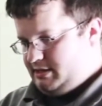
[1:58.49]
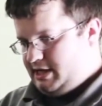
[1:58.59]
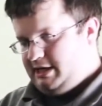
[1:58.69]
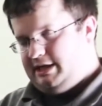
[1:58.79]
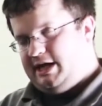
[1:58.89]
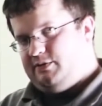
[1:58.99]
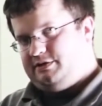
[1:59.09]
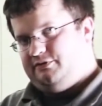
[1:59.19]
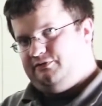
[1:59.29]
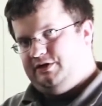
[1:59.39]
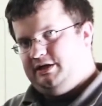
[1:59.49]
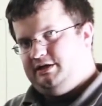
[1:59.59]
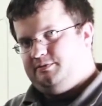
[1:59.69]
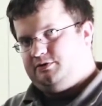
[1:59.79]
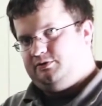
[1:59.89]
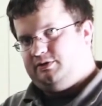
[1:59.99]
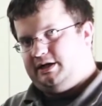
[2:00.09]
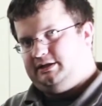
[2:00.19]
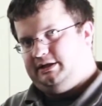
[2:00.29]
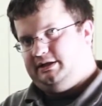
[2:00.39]
and allow it to feed
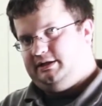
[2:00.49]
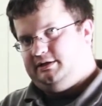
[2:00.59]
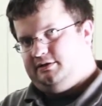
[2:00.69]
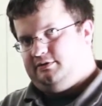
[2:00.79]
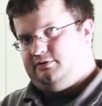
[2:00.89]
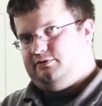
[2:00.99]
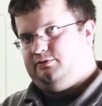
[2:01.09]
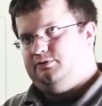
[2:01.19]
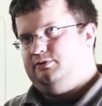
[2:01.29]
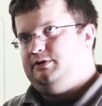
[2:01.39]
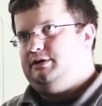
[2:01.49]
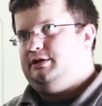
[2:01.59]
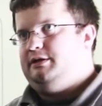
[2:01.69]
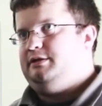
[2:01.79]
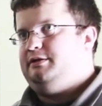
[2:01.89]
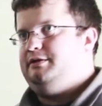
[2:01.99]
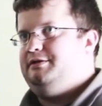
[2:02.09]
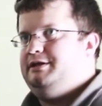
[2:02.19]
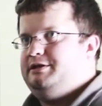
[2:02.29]
correctly through the